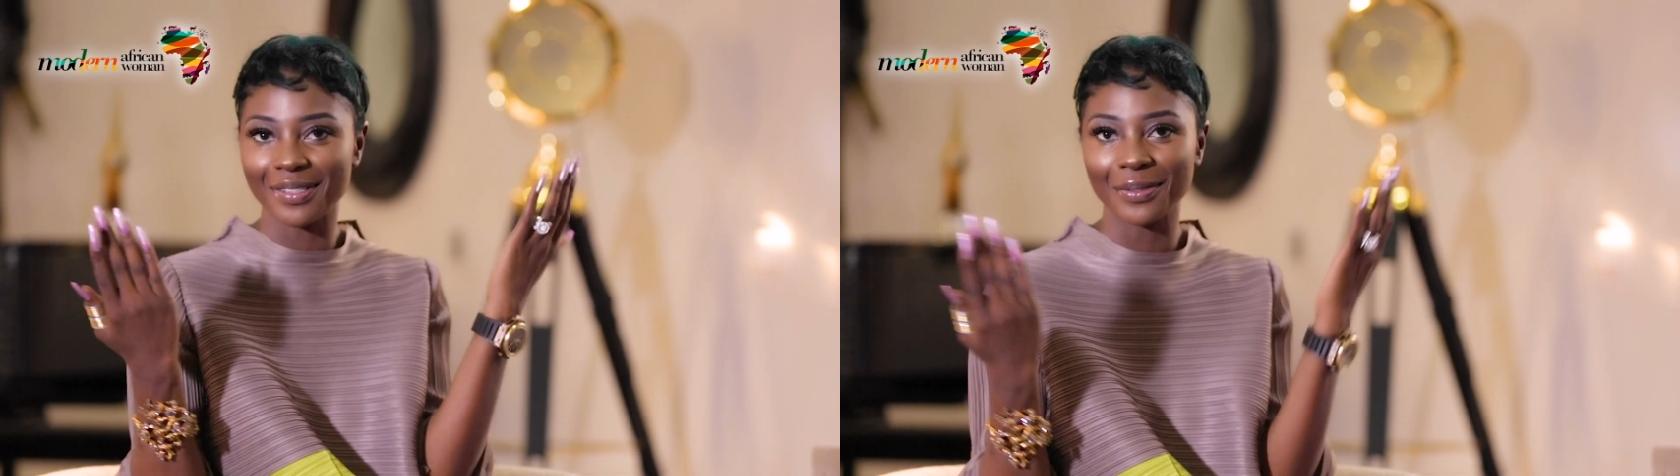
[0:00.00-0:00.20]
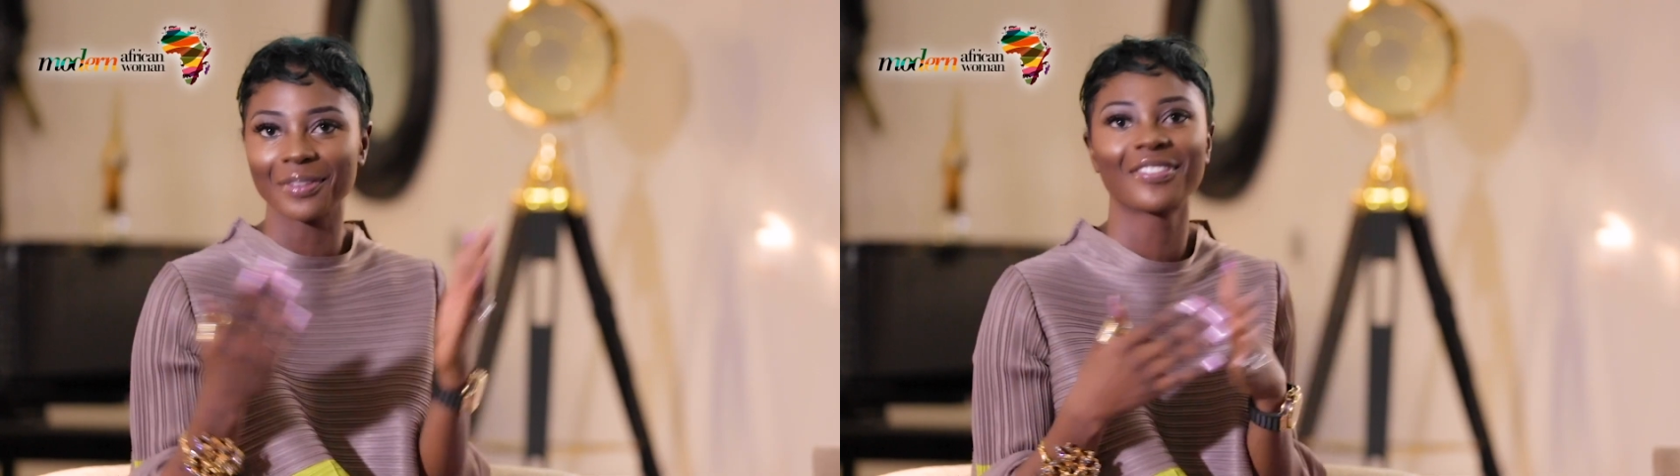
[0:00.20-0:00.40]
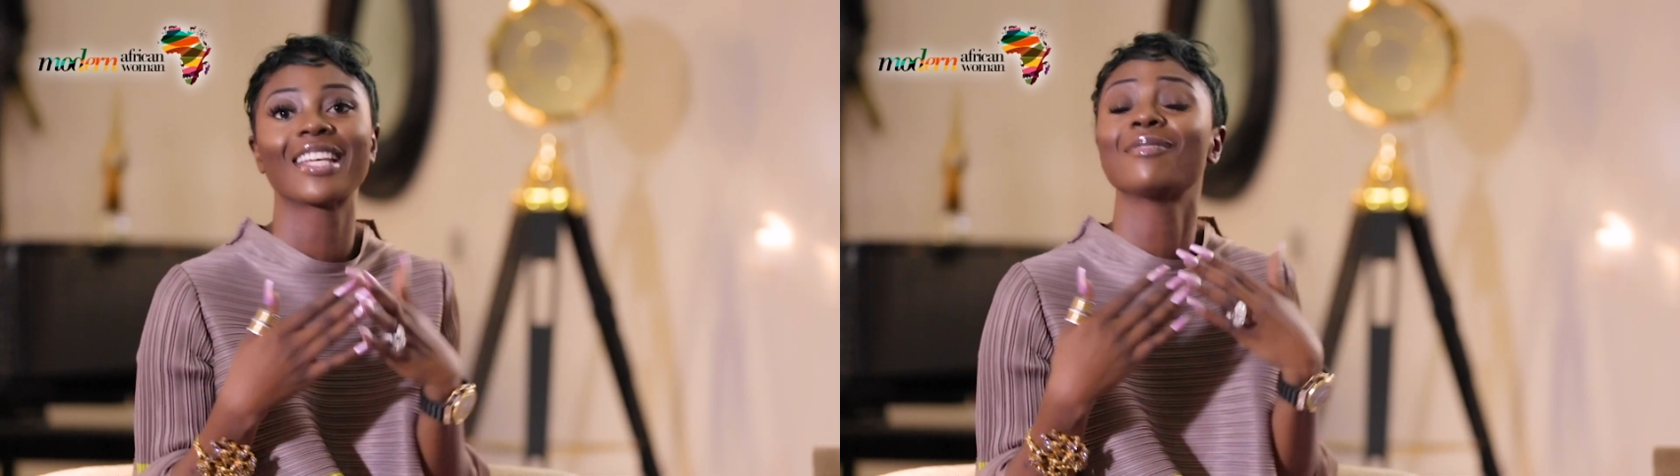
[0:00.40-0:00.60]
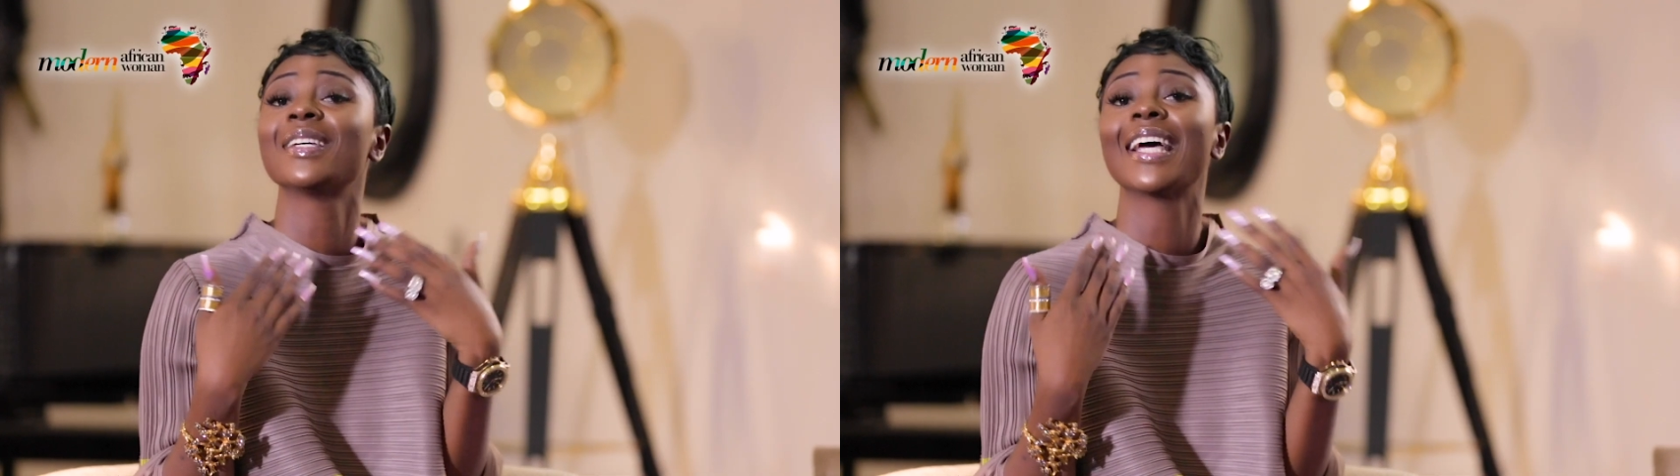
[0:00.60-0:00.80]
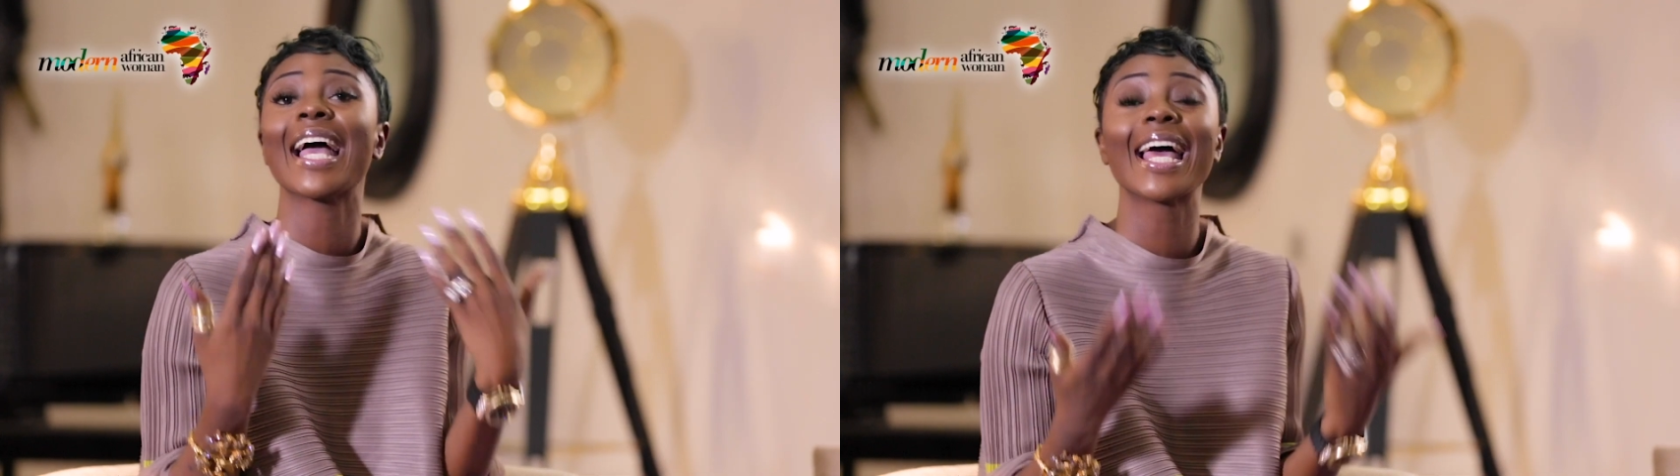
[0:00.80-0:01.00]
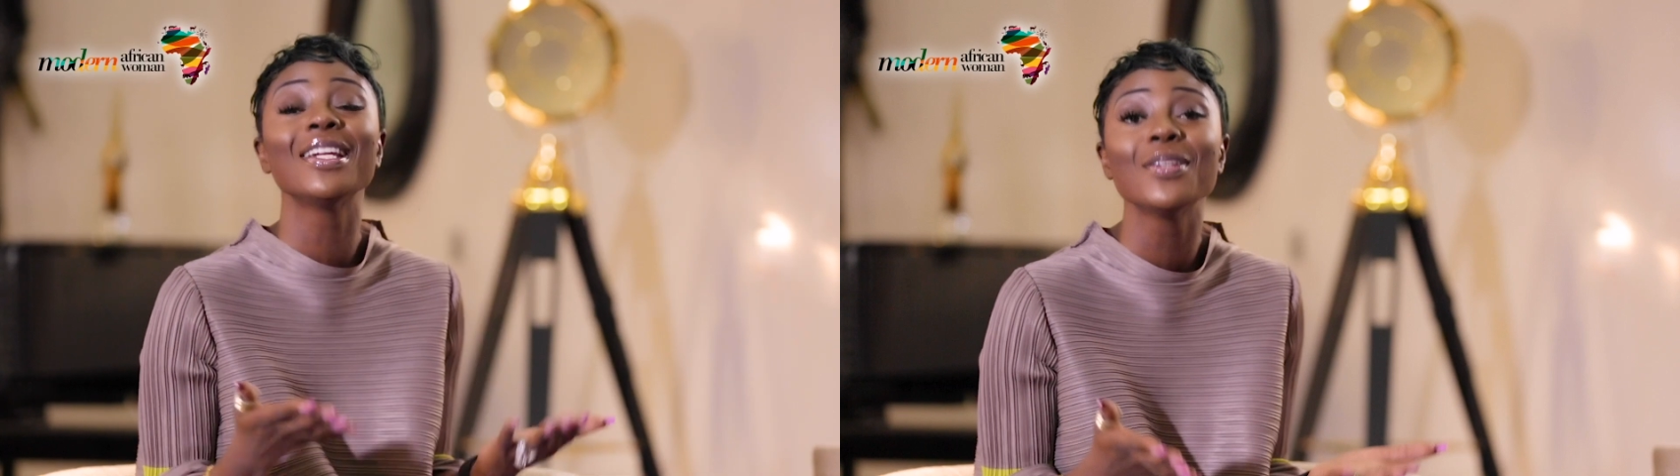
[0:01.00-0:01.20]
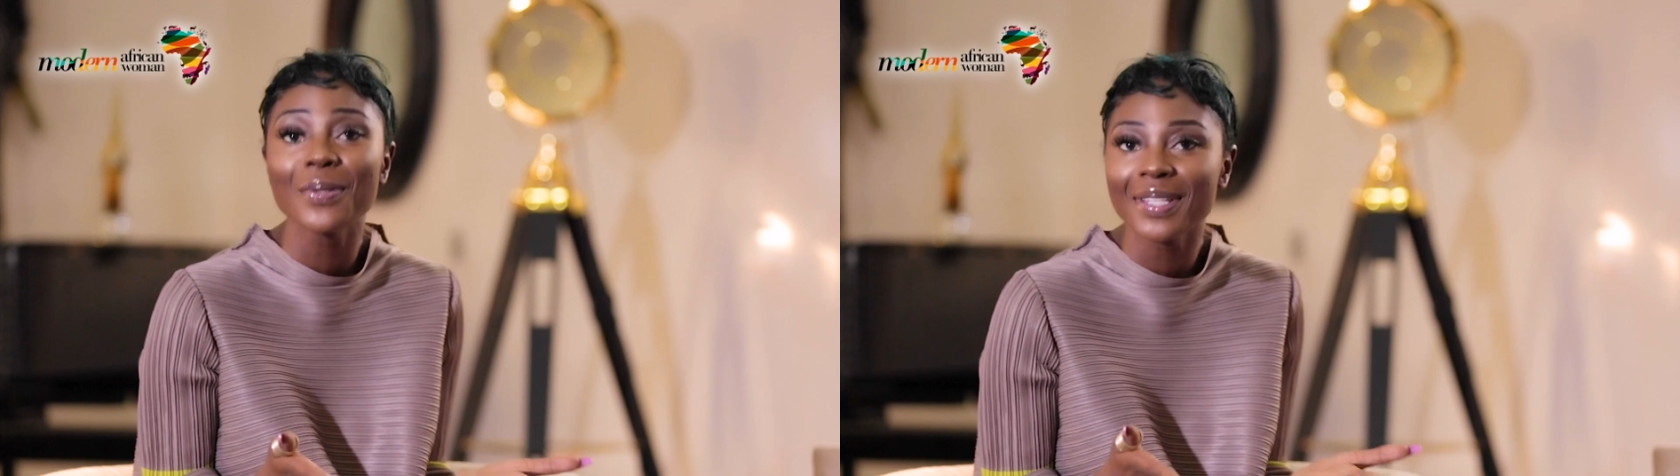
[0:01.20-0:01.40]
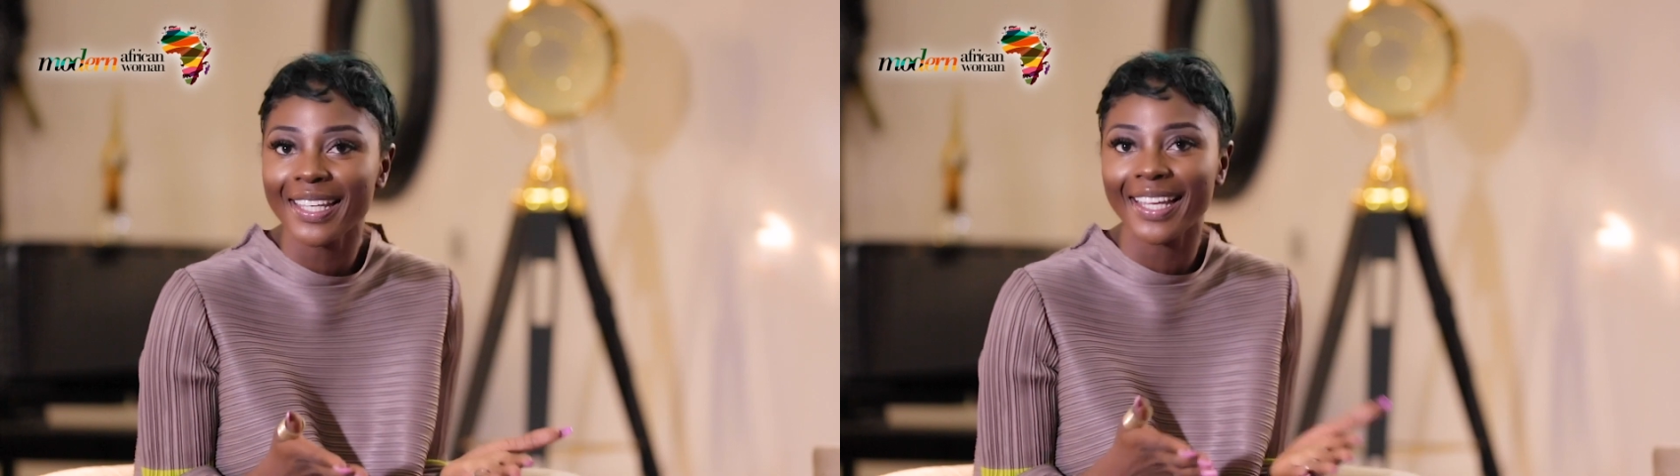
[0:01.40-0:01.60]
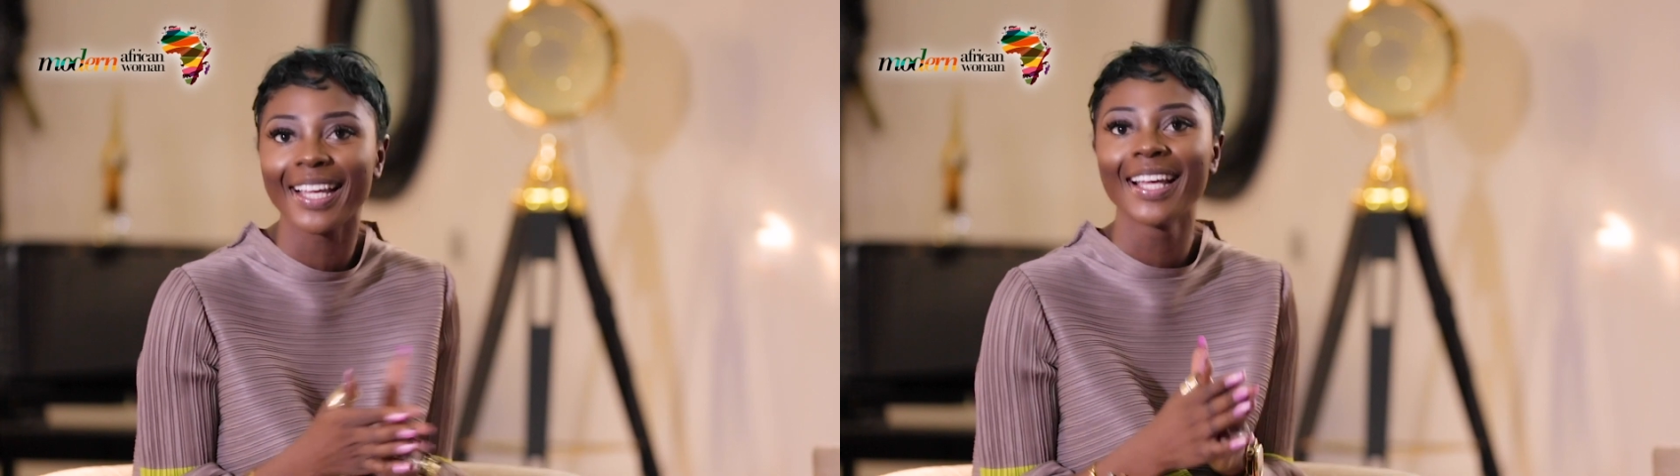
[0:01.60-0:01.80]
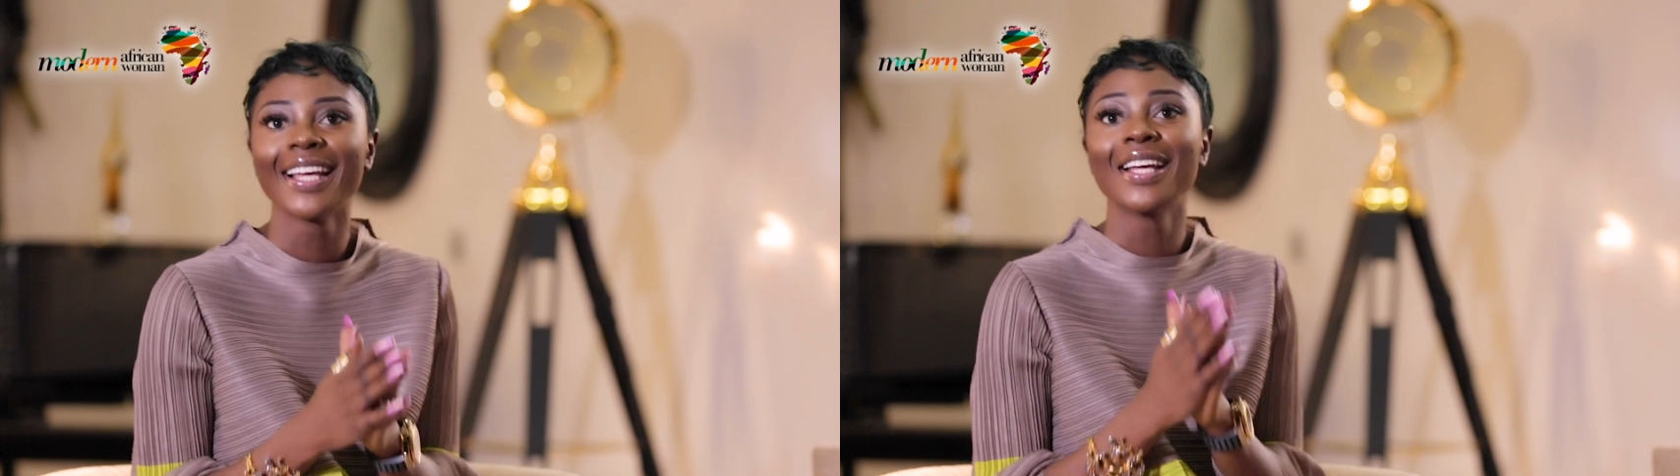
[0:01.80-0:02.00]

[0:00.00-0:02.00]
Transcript: the Lord for giving me a new year,